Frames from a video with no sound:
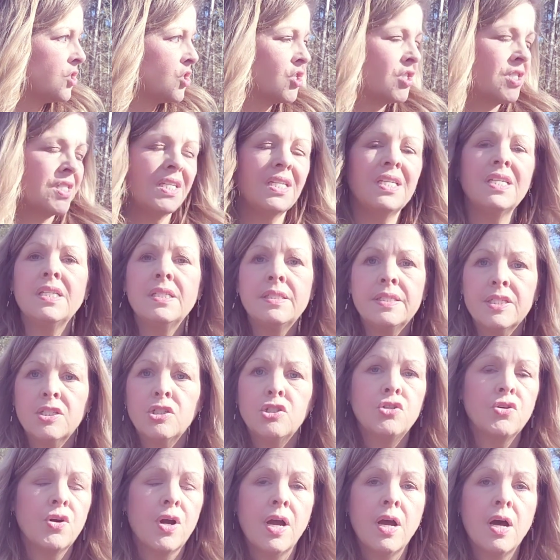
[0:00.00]
just easy
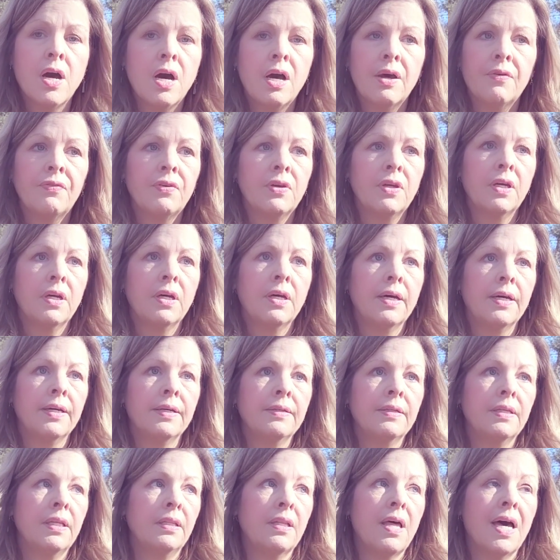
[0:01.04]
to dry off.
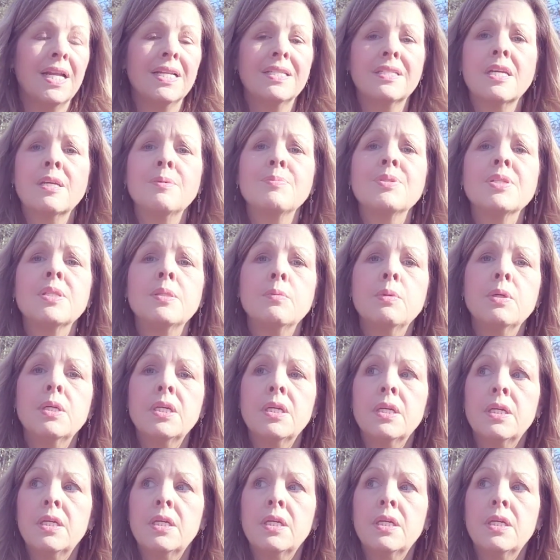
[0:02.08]
A lot of times in